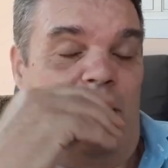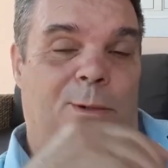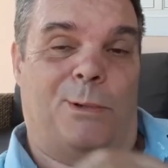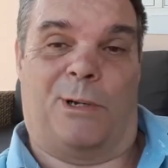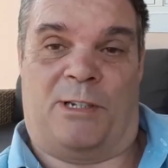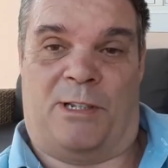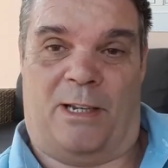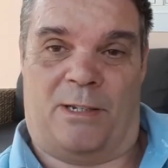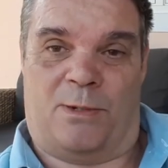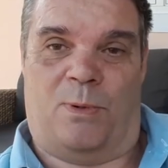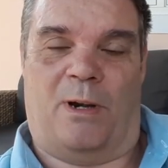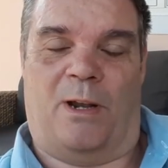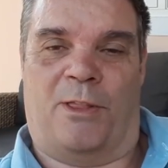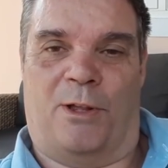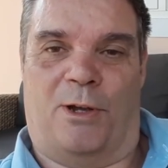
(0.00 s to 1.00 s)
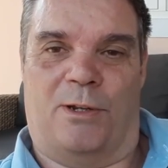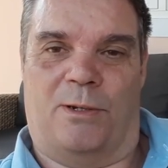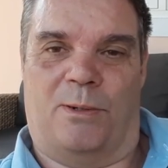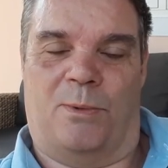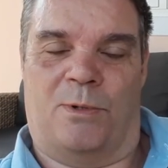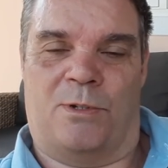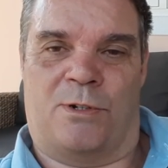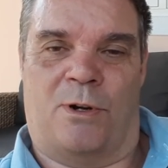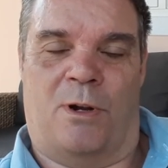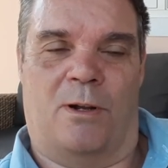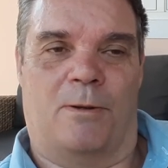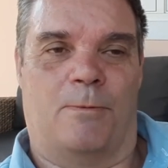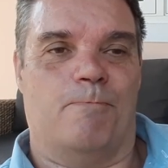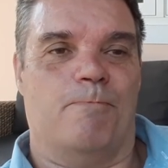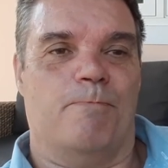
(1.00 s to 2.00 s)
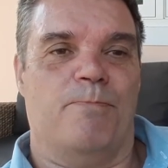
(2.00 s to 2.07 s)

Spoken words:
because that's where I thought it was wrong.